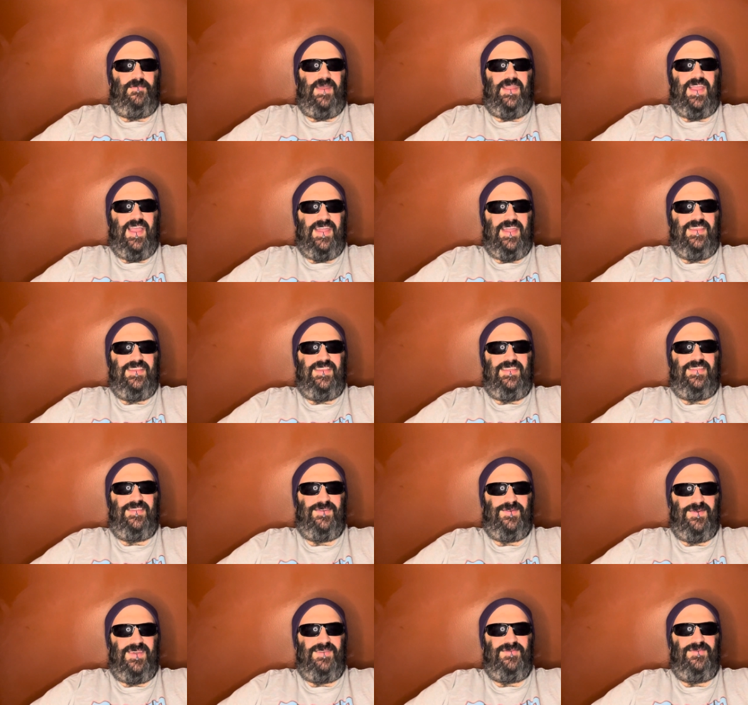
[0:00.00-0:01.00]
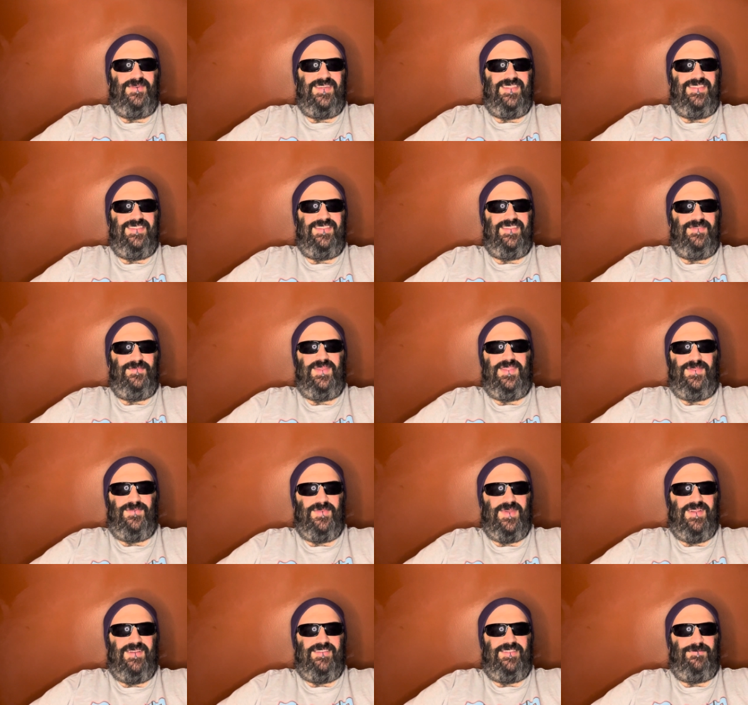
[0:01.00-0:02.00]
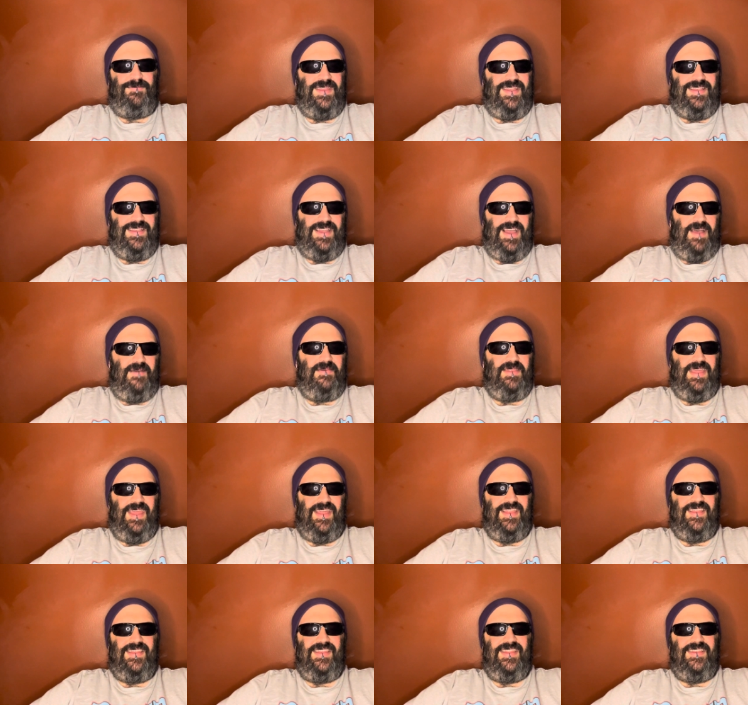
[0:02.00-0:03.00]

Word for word: I kind of disagree with with where it's being nominated,